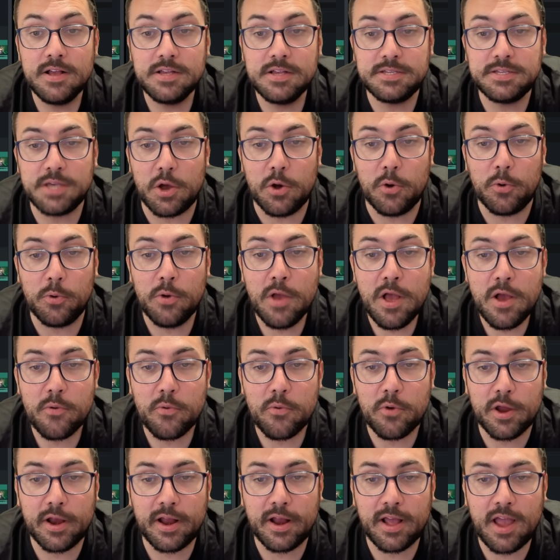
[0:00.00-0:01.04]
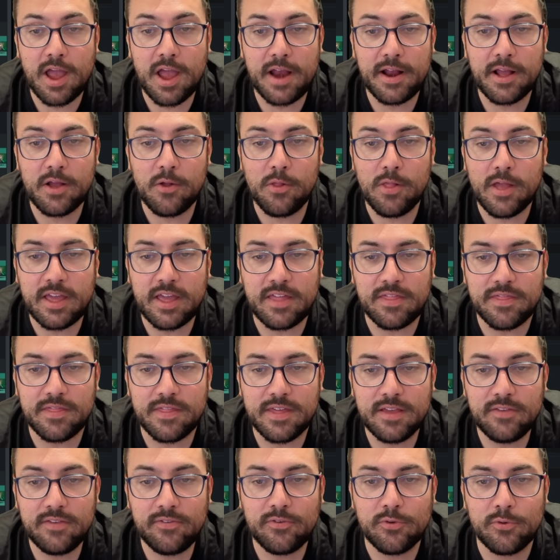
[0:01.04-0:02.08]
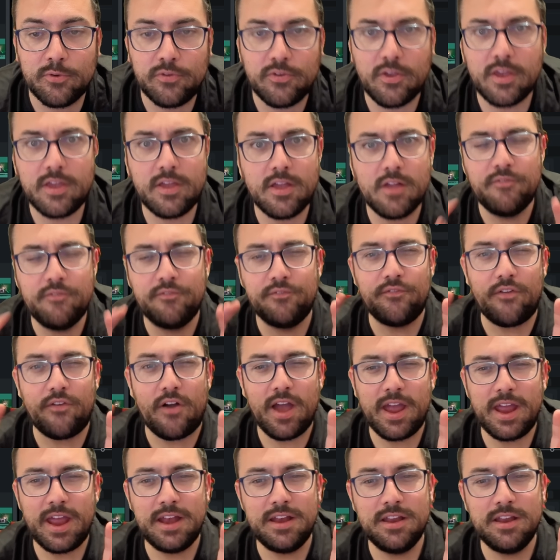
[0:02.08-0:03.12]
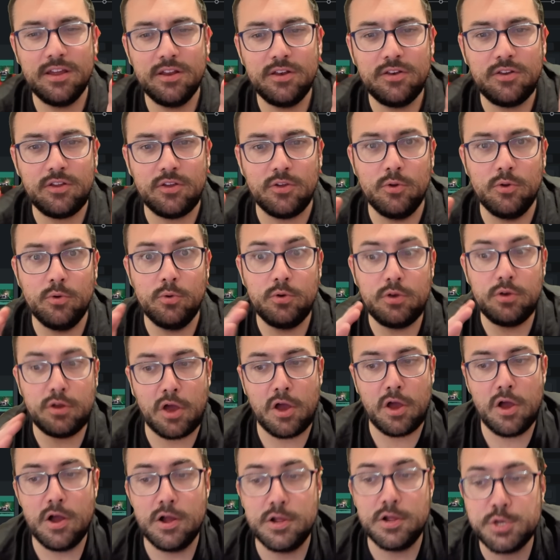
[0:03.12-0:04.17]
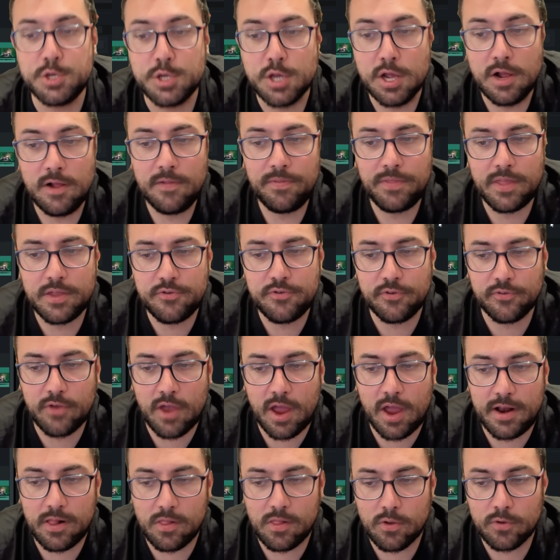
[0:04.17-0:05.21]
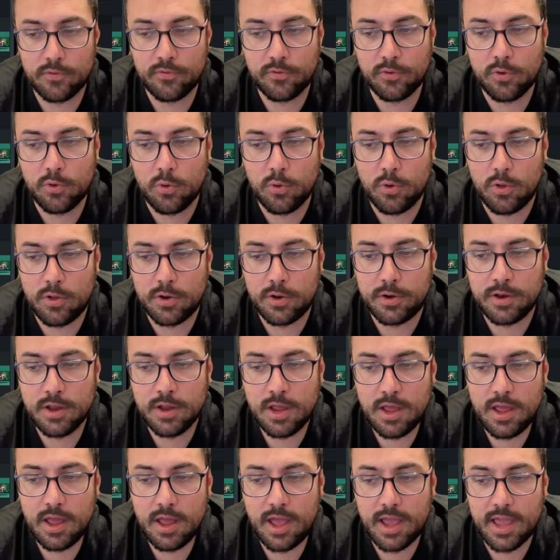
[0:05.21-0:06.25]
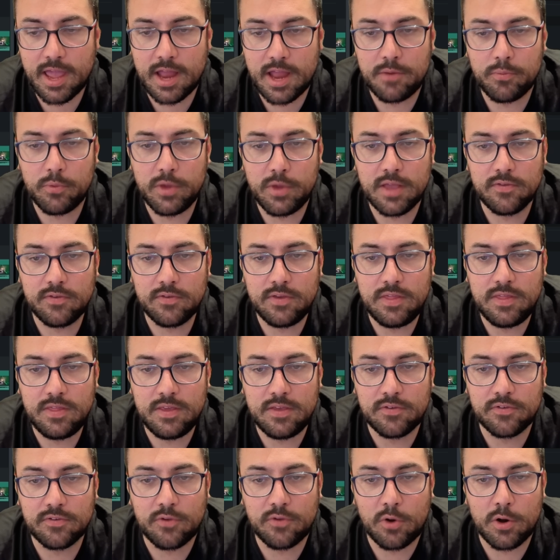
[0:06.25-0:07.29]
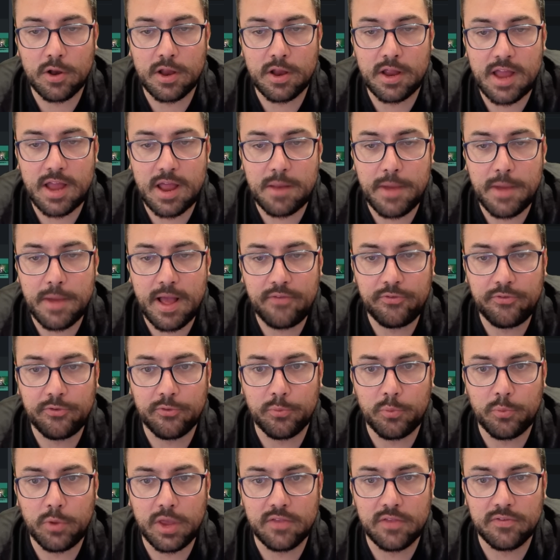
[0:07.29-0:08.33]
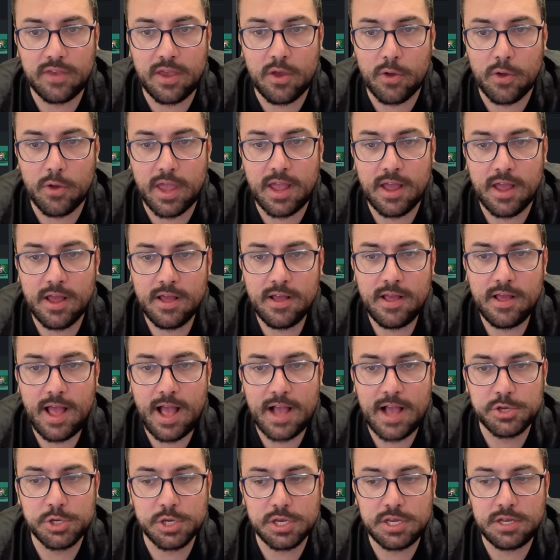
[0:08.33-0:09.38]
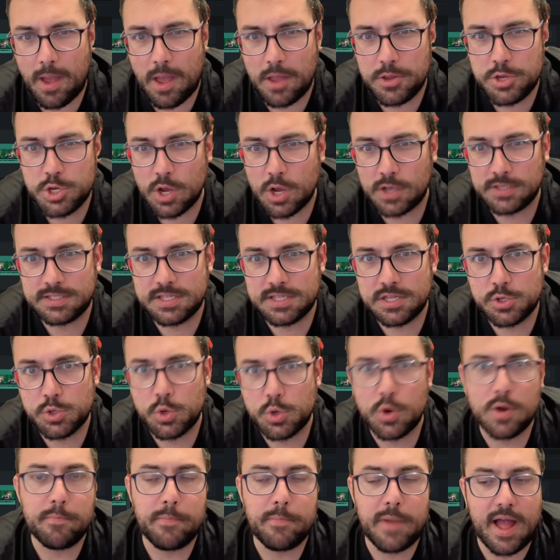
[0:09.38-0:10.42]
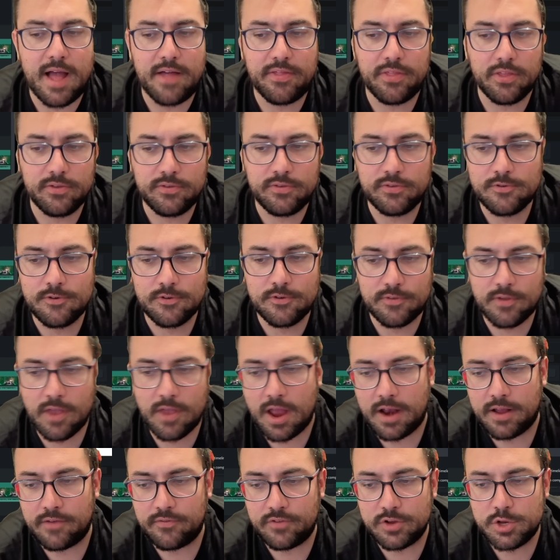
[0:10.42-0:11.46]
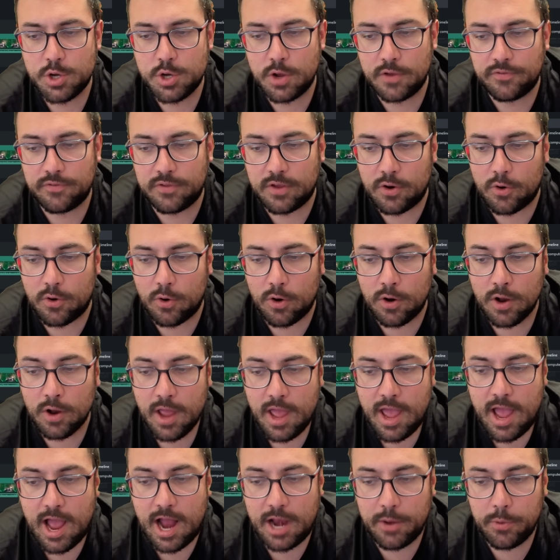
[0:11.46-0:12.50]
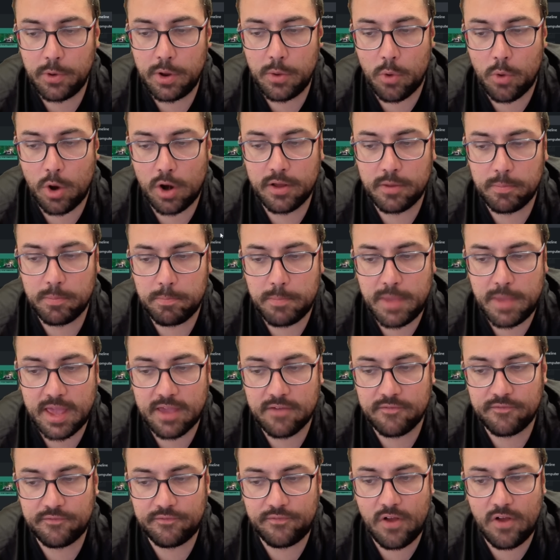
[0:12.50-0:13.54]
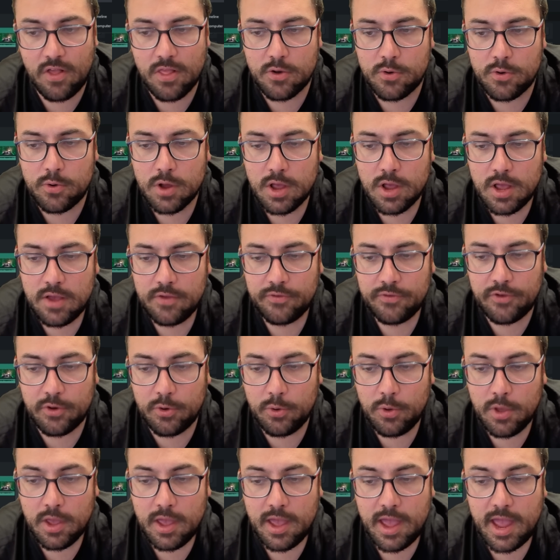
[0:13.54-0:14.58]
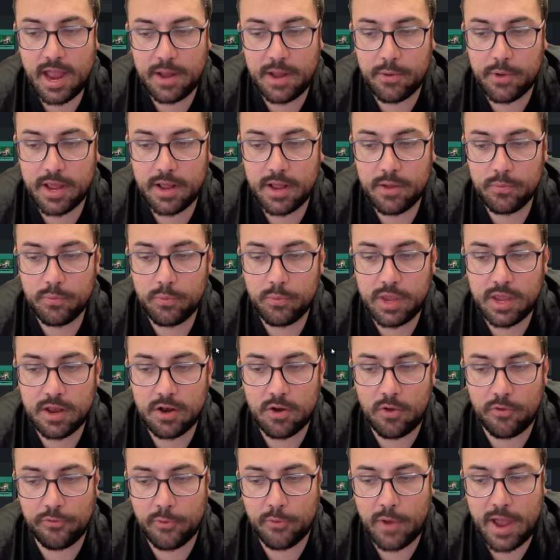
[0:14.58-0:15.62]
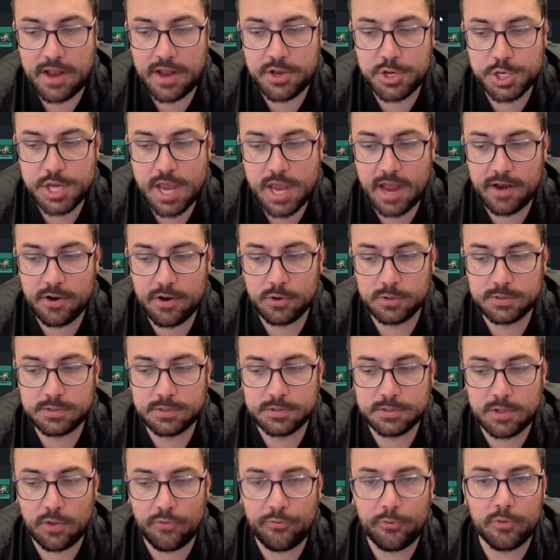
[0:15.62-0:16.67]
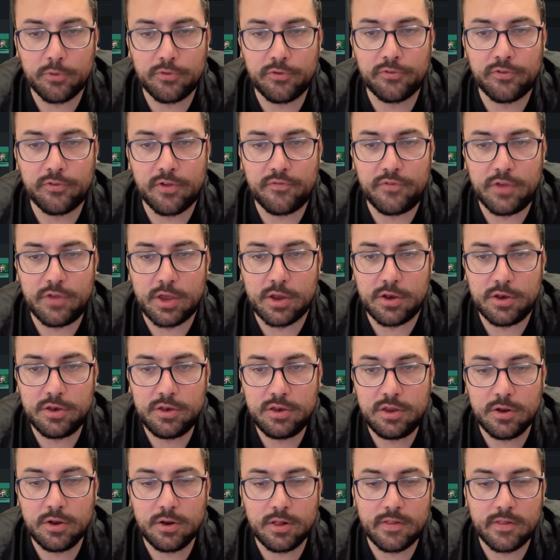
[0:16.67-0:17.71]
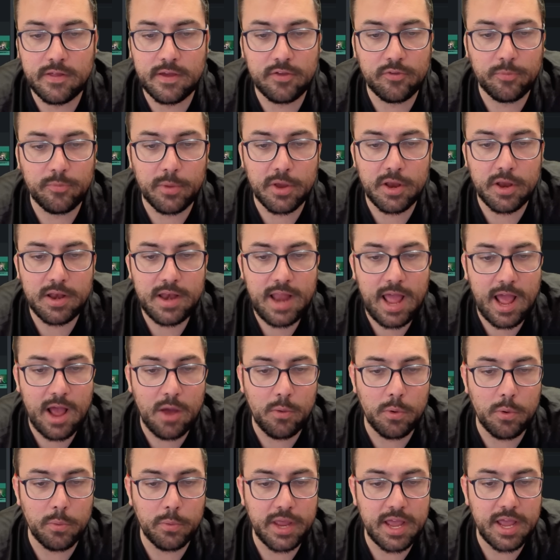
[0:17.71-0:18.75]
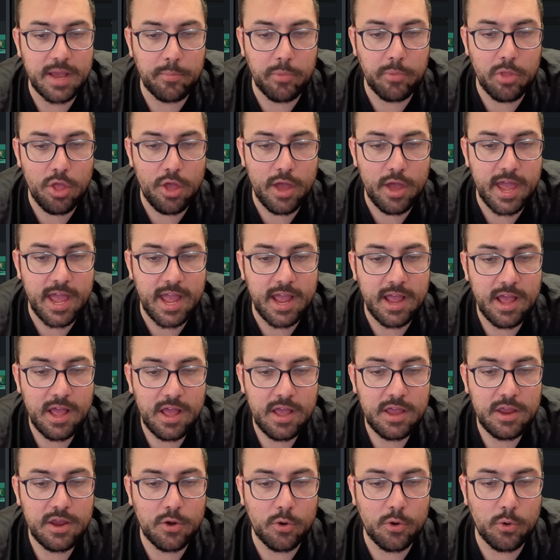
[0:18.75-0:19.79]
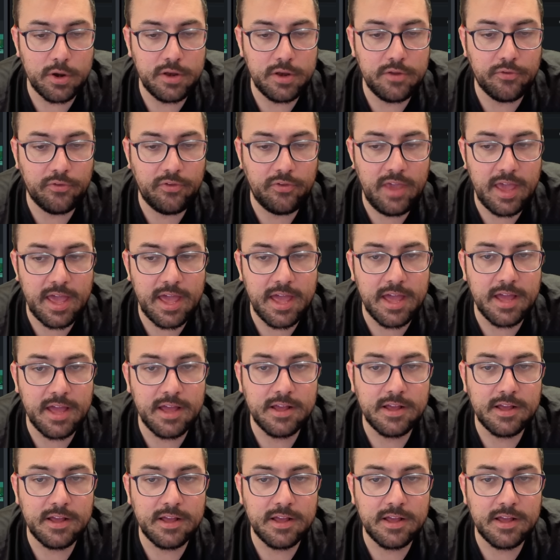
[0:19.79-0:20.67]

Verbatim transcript: So we're going to kind of go like this. So it's like a fine tuned touch that just kind of looks cool. And again, we can see the start and end path. So we can say, okay, actually adjust the trim path. Let's just kind of adjust it. Or how do we want to make it follow? So anyway, we can also add shadows. There's all sorts of stuff you can do to this. But now when we hit play, you're going to see it